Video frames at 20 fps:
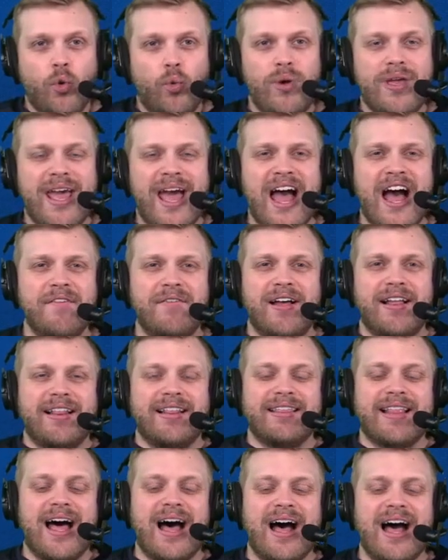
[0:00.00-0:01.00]
We have
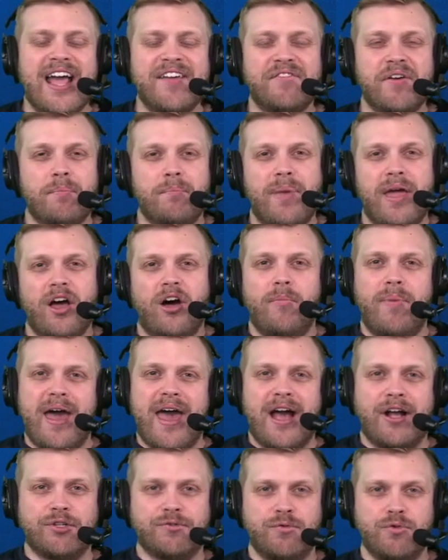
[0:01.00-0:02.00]
live
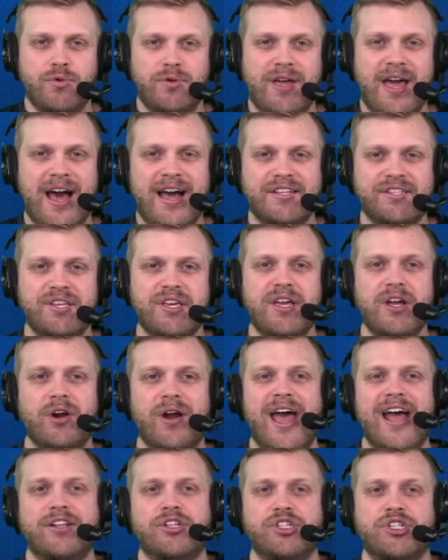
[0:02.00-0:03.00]
mailbags for you guys
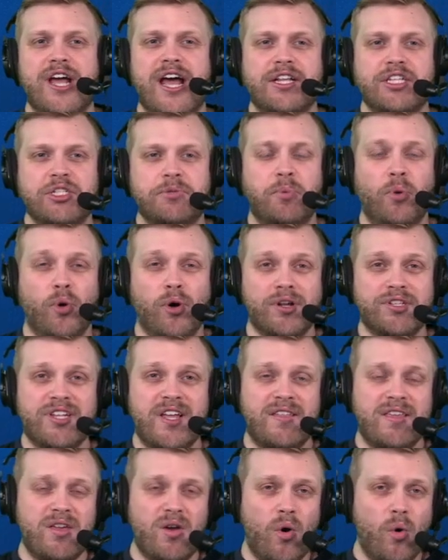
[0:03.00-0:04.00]
here at Chat Sports,
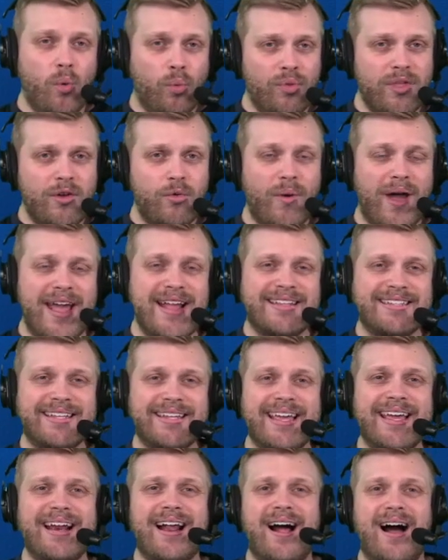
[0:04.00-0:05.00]
and the only way
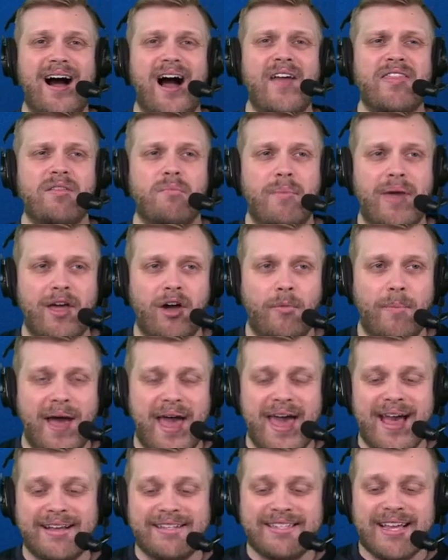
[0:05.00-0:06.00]
to get on the
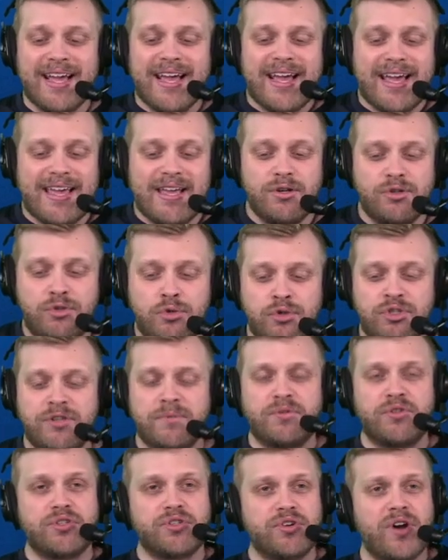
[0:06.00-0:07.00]
mailbags is to
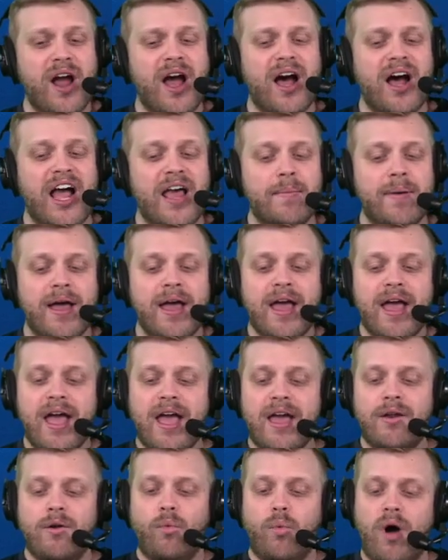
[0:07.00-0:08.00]
subscribe
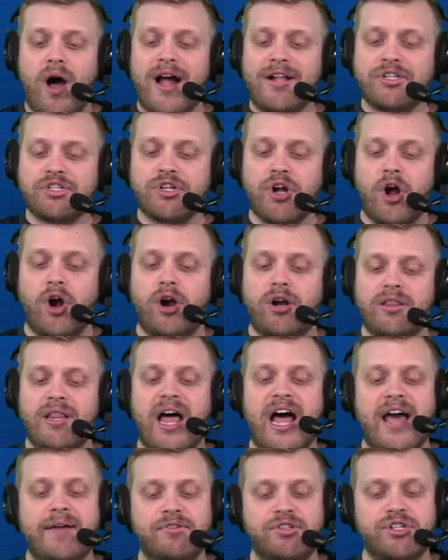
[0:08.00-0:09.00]
and watch our
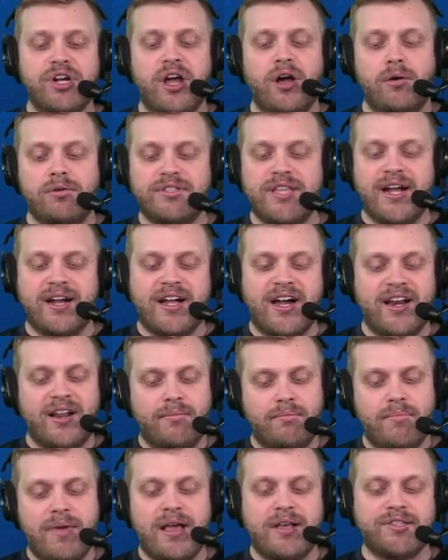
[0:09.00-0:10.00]
live shows. That kind
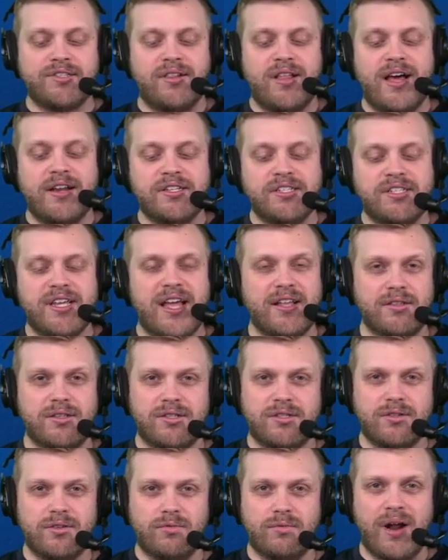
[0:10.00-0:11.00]
of makes a lot of
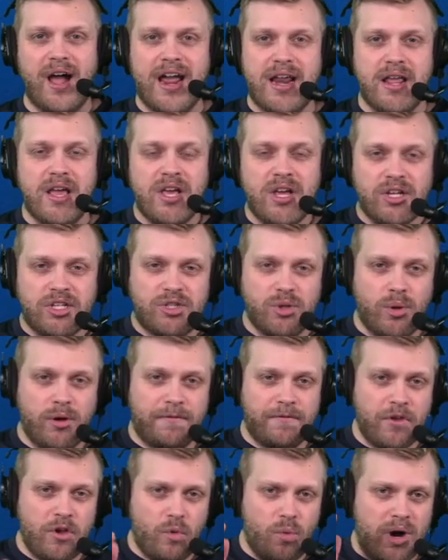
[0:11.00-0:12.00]
sense, right? So
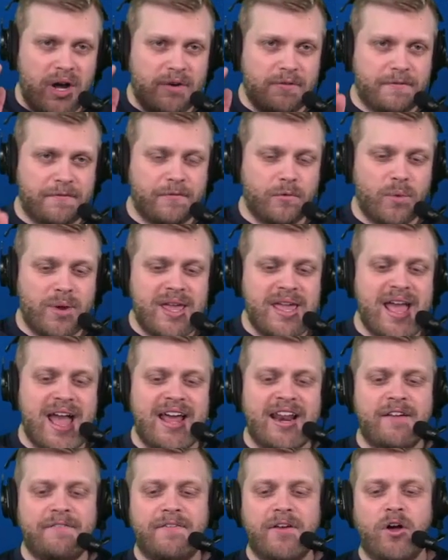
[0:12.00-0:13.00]
if you want free
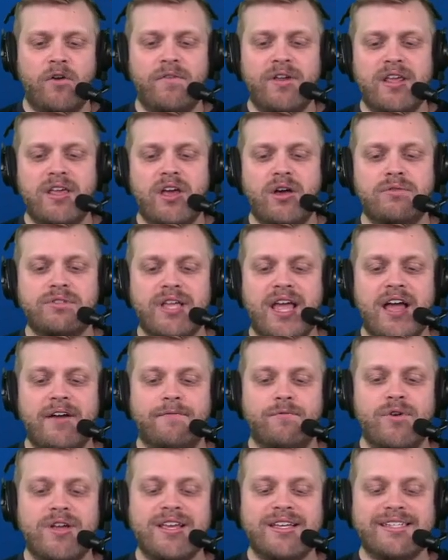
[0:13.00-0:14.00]
NFL videos
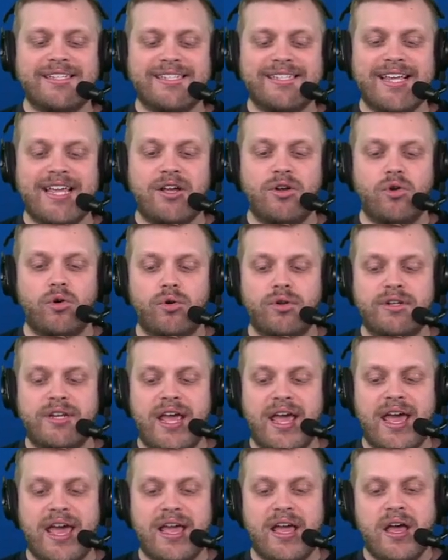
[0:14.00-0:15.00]
every single
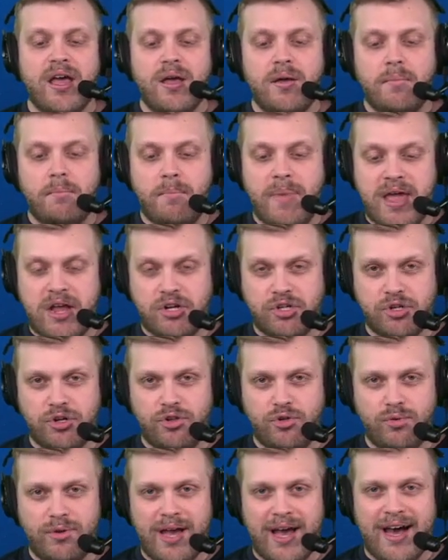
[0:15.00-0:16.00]
day, make sure
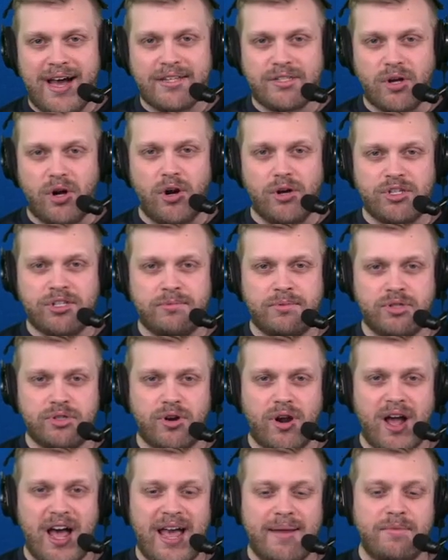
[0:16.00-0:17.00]
you guys are
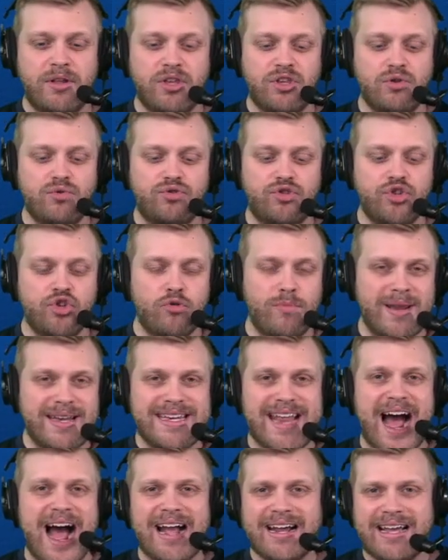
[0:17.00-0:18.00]
subscribed,
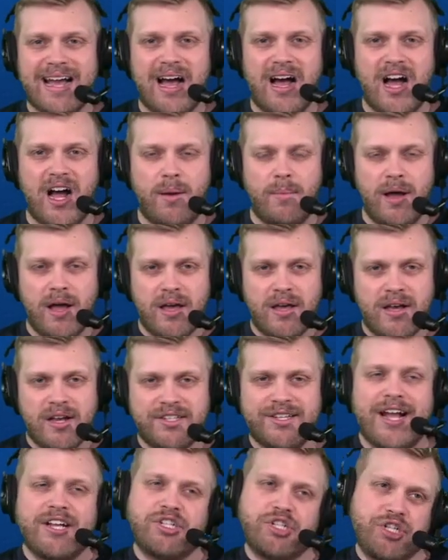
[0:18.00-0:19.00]

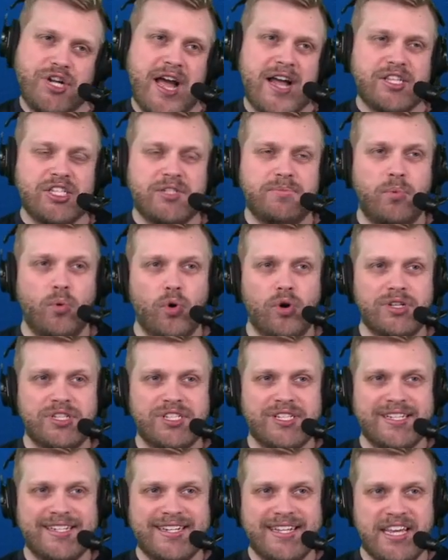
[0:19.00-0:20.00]

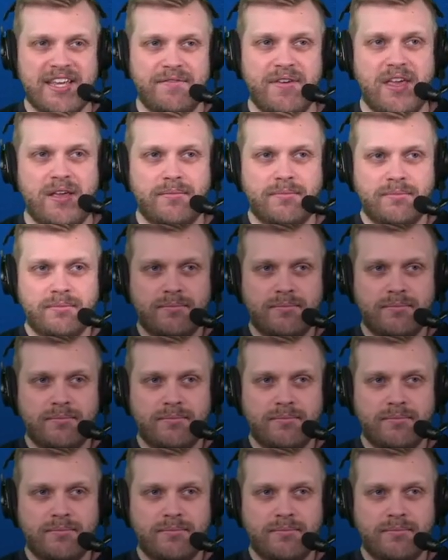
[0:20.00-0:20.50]
youtube.com/chatsportsTV.